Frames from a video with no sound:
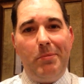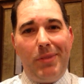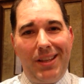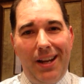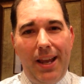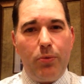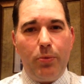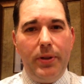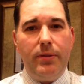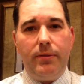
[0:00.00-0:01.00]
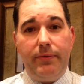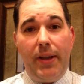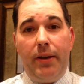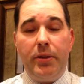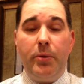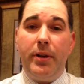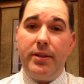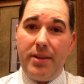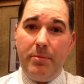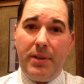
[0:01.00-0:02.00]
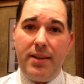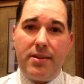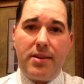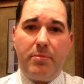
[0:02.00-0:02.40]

but can add real value, and in some cases